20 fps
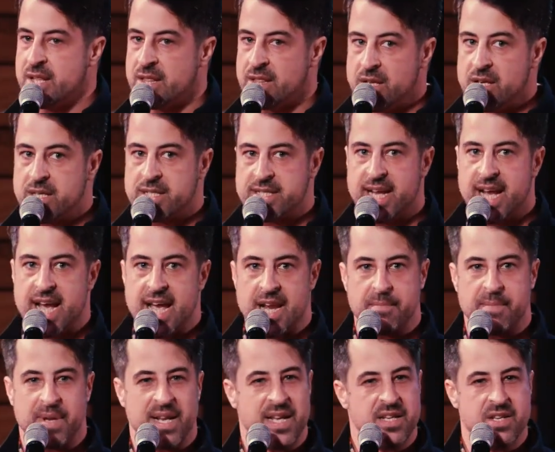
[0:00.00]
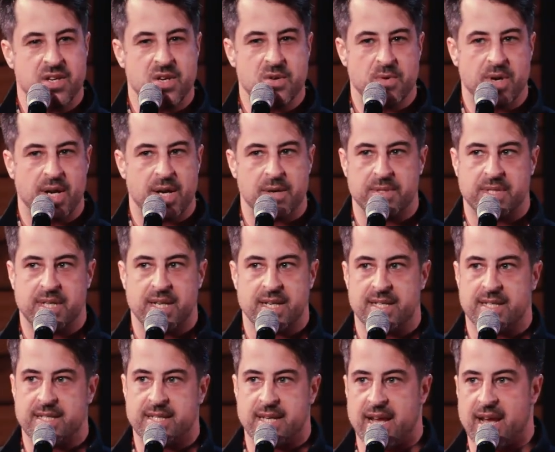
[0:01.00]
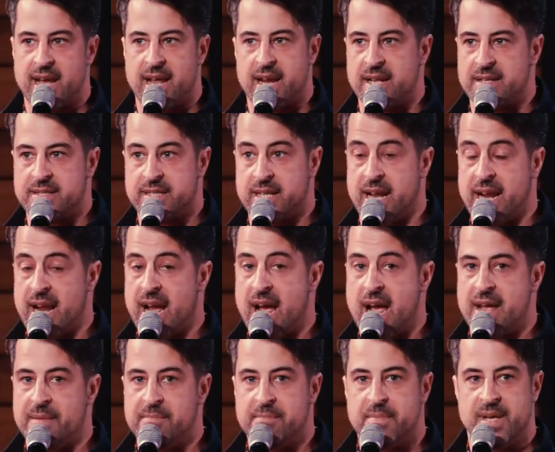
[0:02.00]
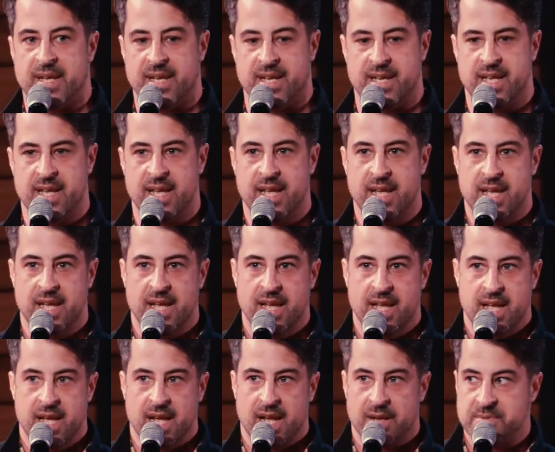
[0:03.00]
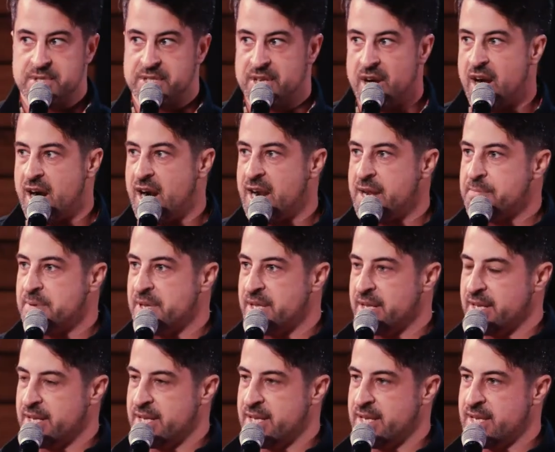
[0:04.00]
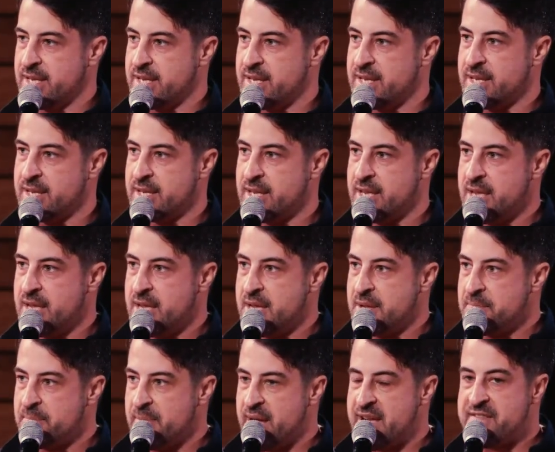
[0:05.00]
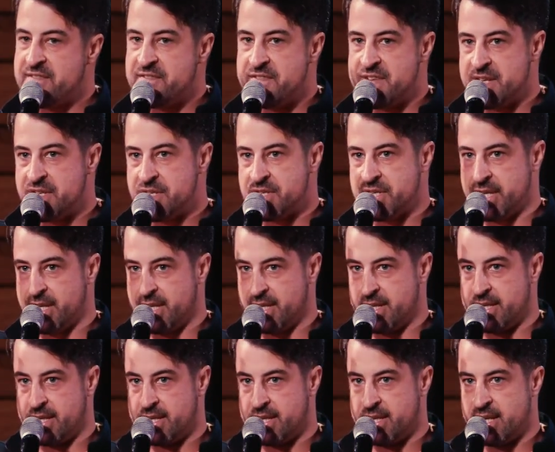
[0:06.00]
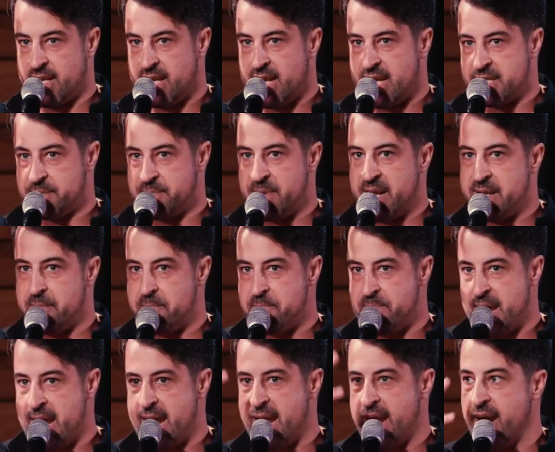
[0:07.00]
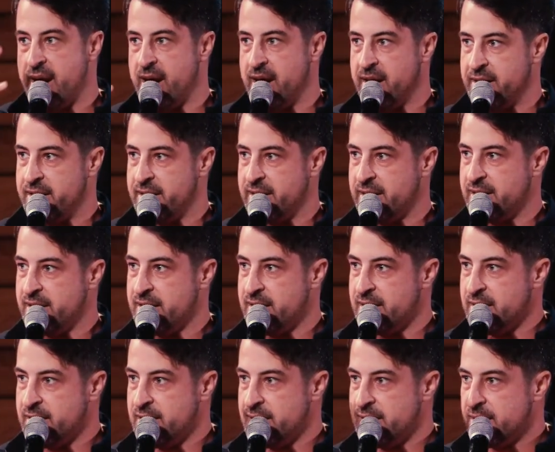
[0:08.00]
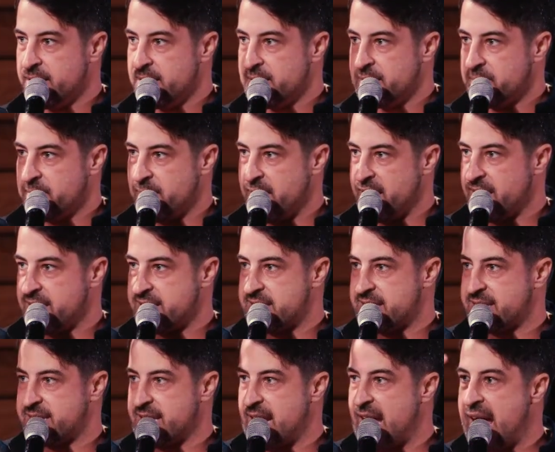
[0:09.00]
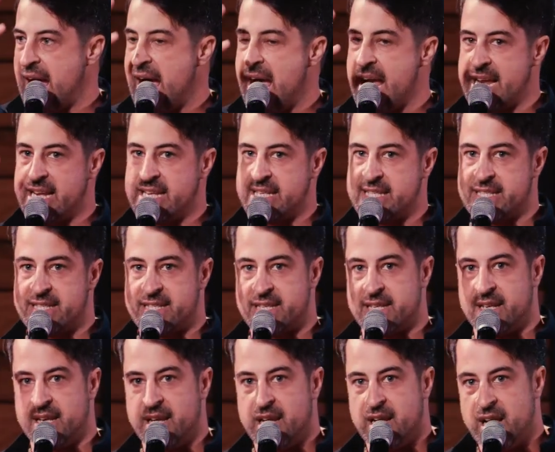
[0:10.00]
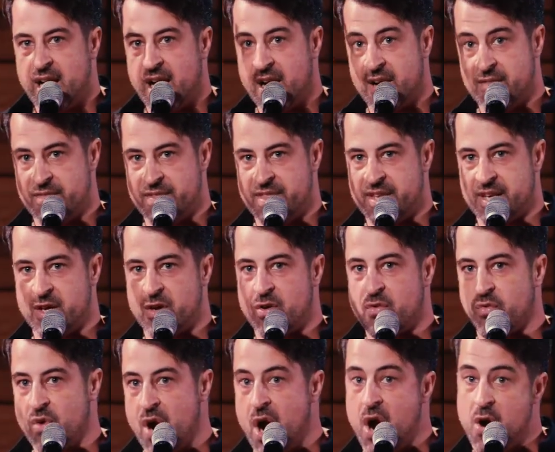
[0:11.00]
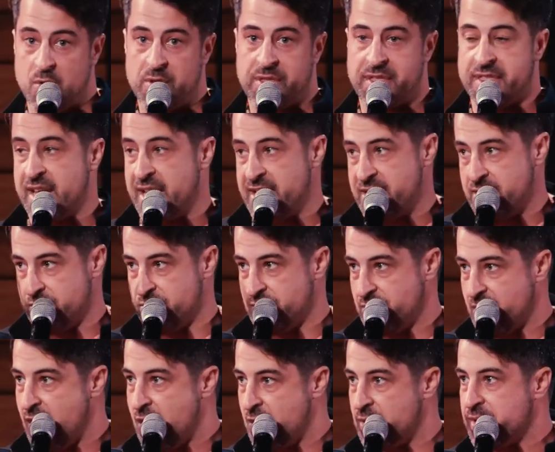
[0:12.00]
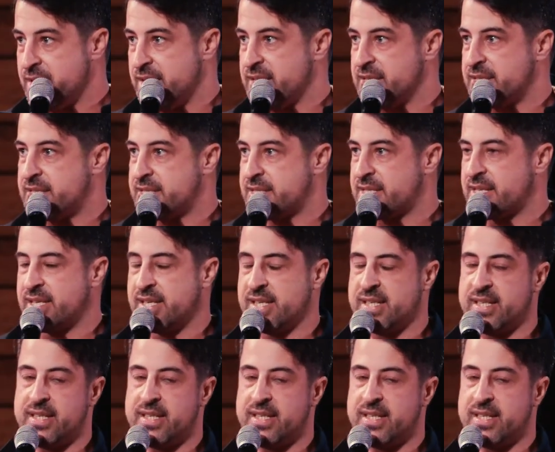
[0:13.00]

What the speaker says: looked at him and I knew what I was gonna say. And I was like, I'm sorry, but my vision has been impaired by the size of the growth that you noticed.